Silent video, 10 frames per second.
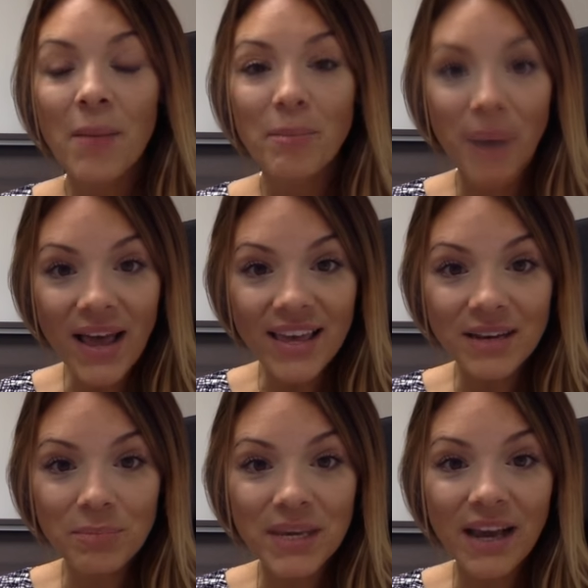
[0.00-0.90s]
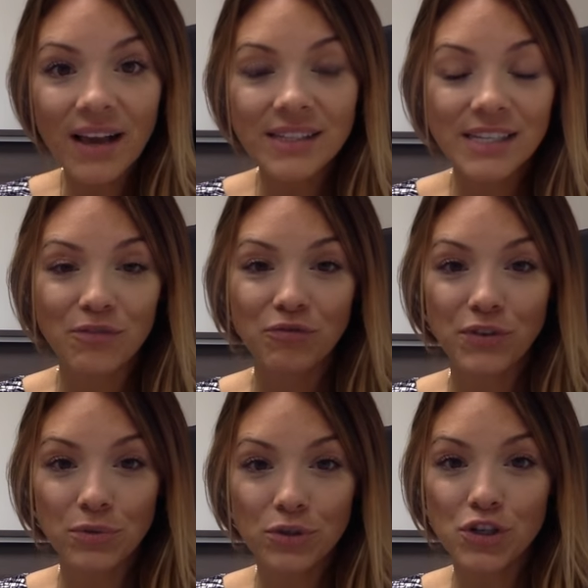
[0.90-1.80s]
but because it
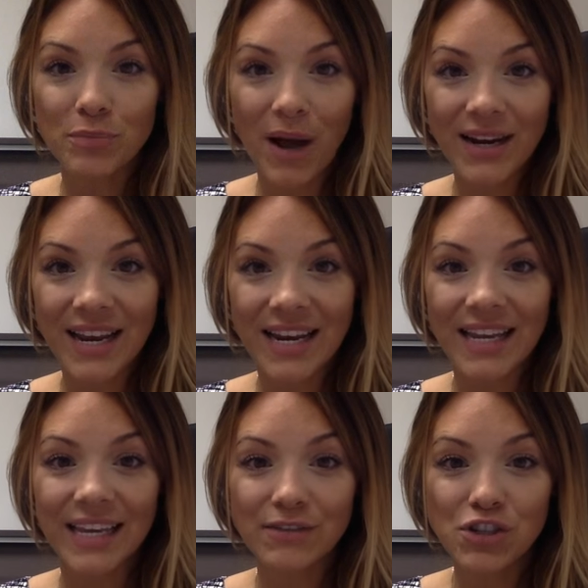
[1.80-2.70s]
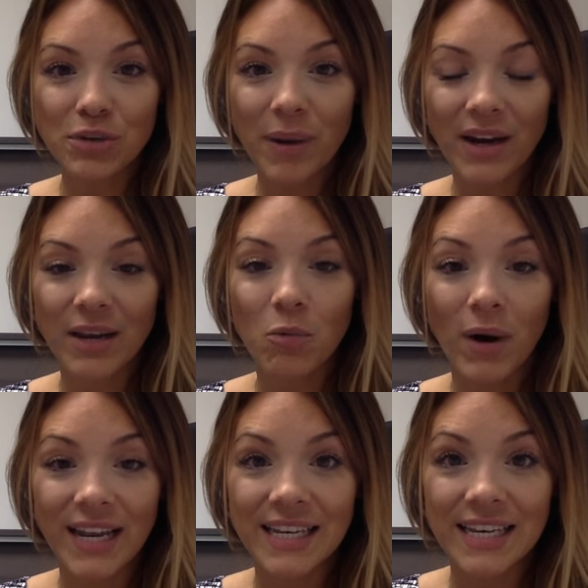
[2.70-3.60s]
fuels your body and it gives your body
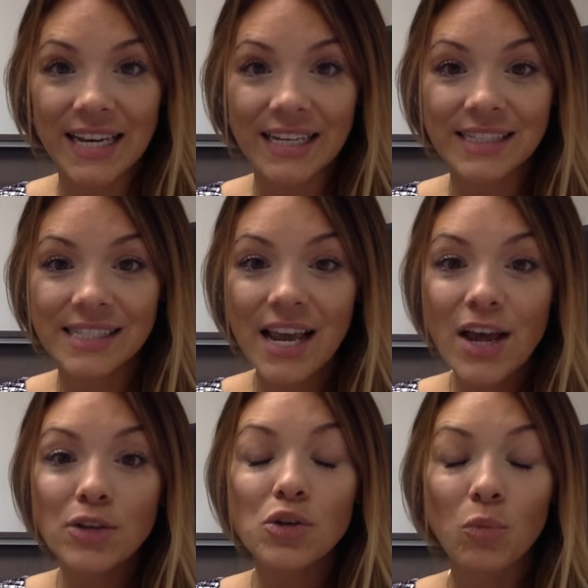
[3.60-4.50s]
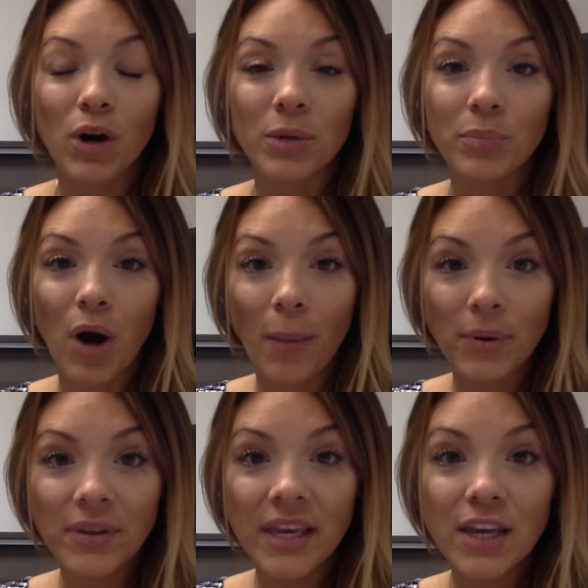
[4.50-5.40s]
what it needs to work
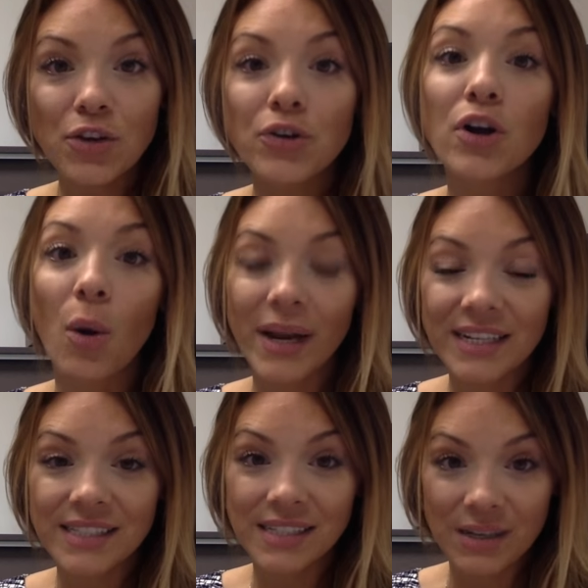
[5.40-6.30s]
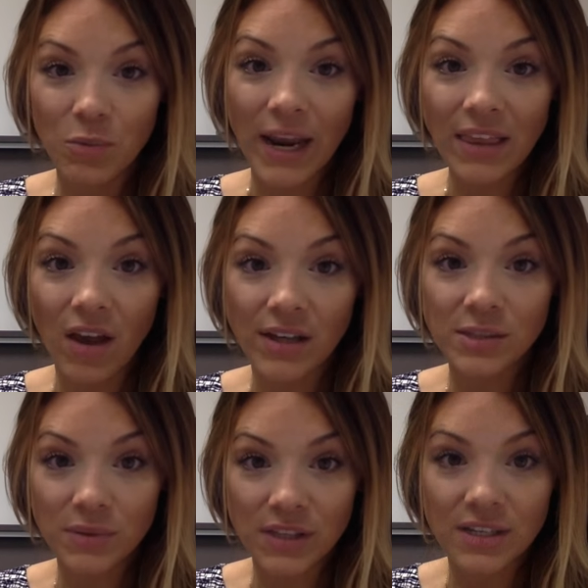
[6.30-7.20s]
properly, you're going to see weight
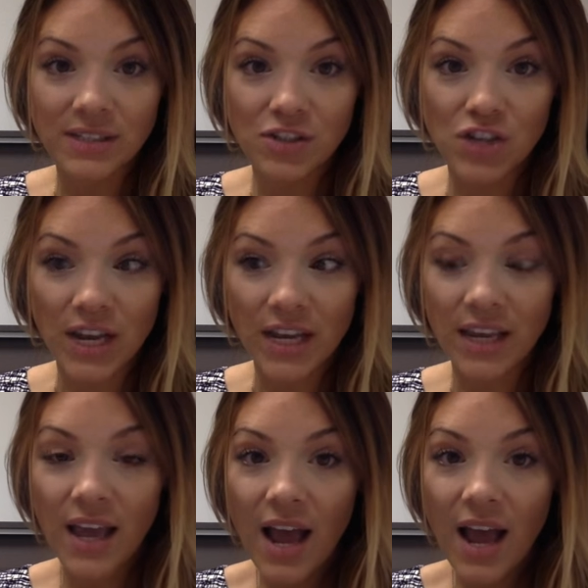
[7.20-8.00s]
loss with this shake.